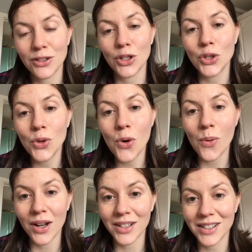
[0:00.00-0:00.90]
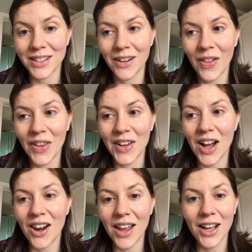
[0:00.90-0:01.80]
so your words
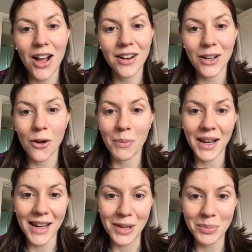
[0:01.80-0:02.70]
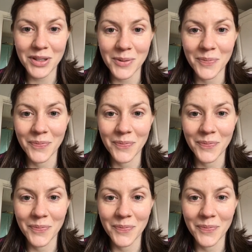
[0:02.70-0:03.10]
are like honey on my lips.